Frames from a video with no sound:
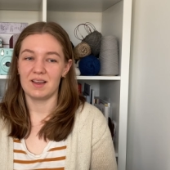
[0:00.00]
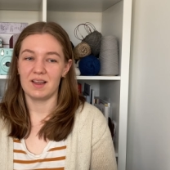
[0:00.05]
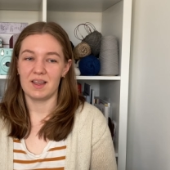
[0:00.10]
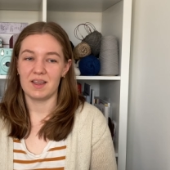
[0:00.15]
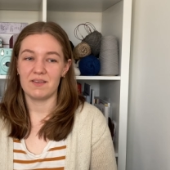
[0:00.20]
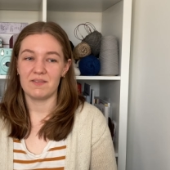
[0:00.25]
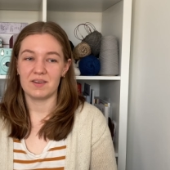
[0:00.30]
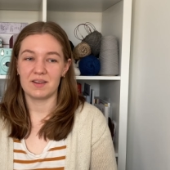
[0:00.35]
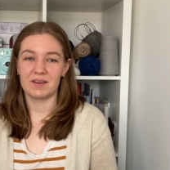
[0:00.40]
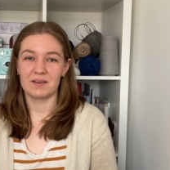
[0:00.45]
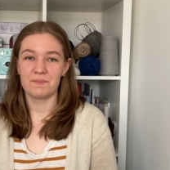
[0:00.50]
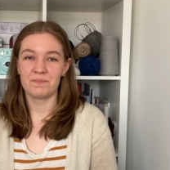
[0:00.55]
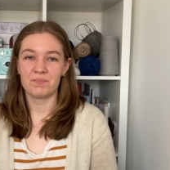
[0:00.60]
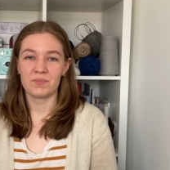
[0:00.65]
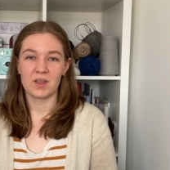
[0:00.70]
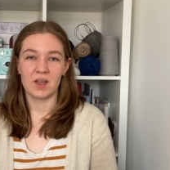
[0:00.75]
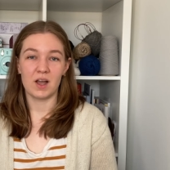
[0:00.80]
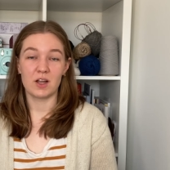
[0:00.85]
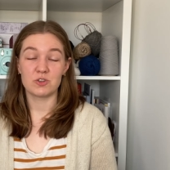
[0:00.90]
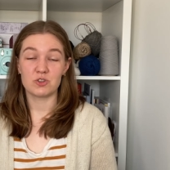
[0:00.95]
Even
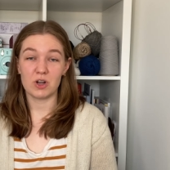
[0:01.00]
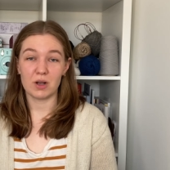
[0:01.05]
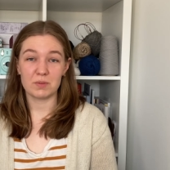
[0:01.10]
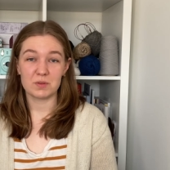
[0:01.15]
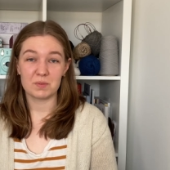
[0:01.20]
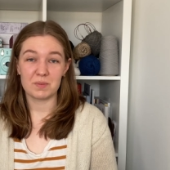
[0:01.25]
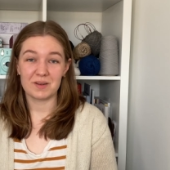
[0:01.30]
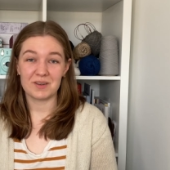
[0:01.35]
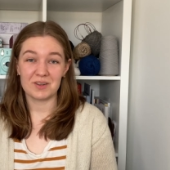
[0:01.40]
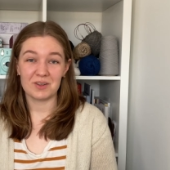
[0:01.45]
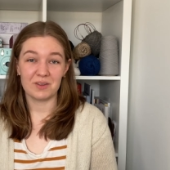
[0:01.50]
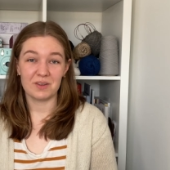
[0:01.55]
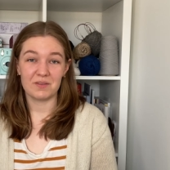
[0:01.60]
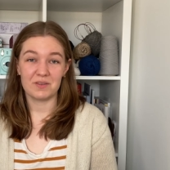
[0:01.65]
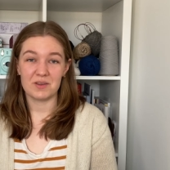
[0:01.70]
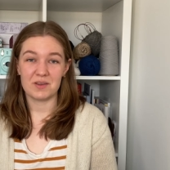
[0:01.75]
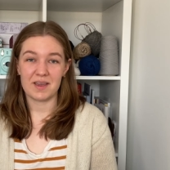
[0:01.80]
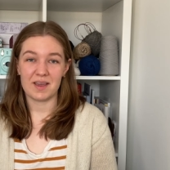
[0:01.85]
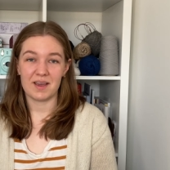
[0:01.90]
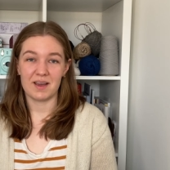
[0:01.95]
a drop spindle, if
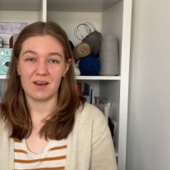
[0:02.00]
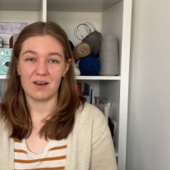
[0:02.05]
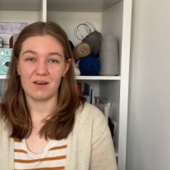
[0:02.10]
you can't